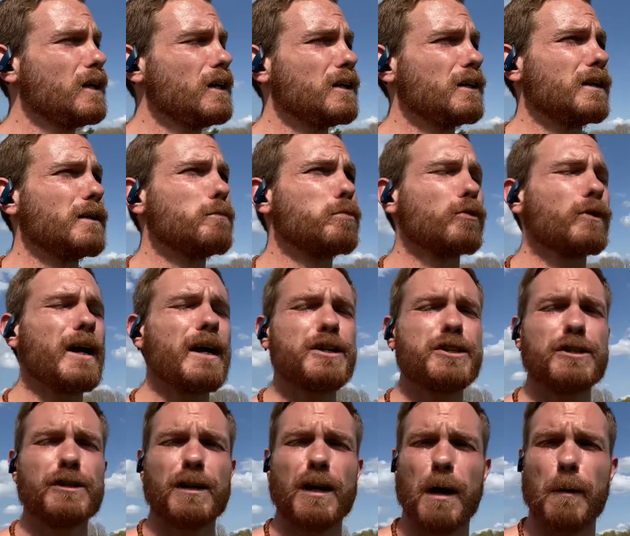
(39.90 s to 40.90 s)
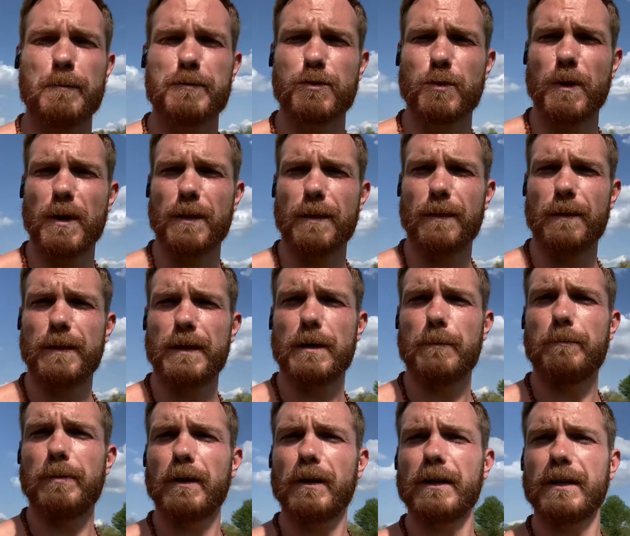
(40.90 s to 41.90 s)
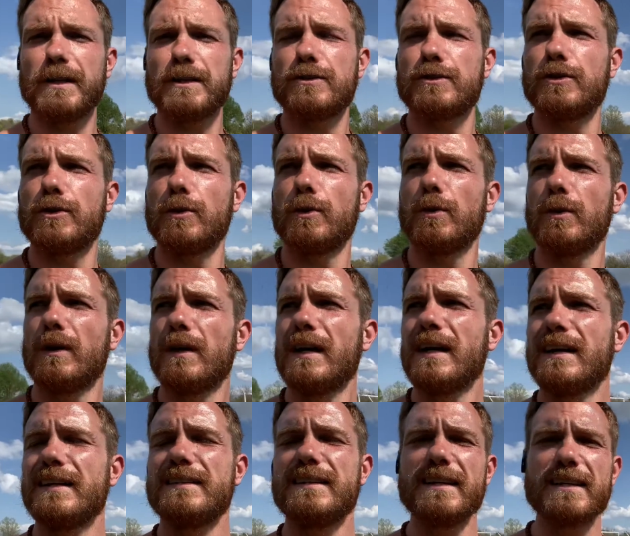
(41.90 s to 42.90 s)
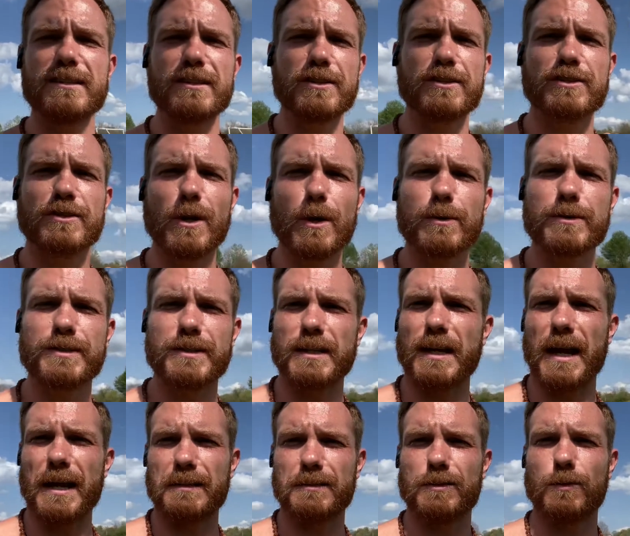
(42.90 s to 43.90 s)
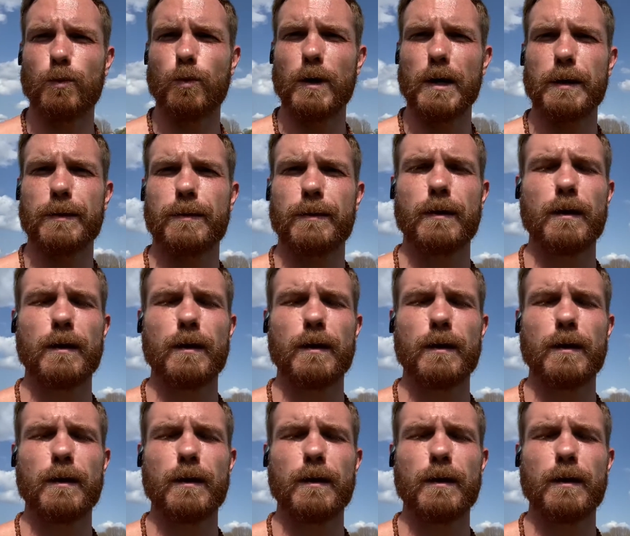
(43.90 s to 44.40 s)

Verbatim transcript: Liberation comes with the ability to disassociate with